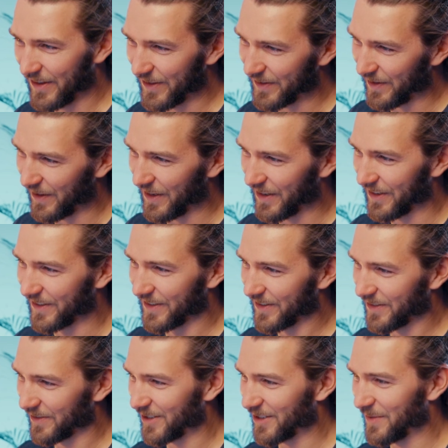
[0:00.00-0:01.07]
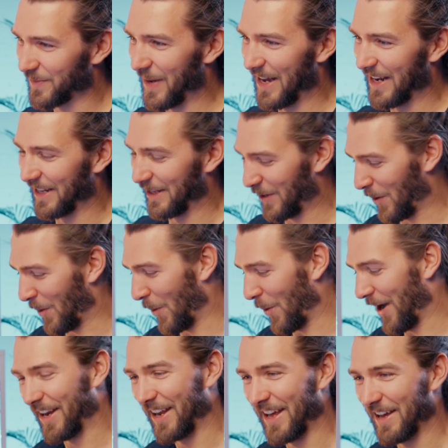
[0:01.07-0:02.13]
this thing is smelly
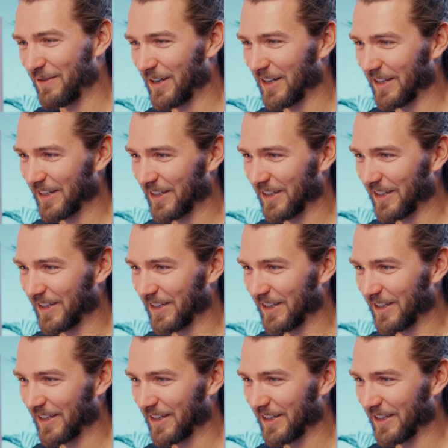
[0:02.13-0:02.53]
quite heavily.